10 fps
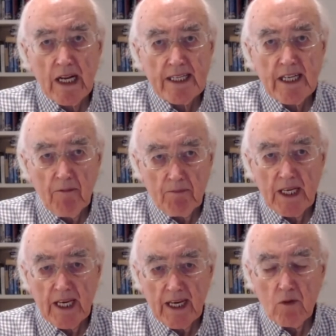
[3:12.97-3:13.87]
end up
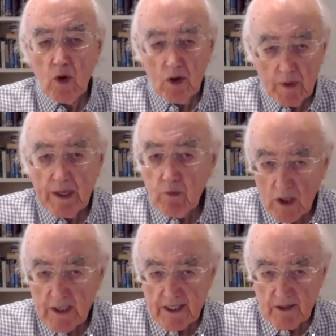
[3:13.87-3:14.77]
being what we
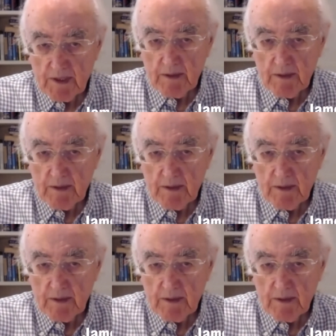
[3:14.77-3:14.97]
want it to be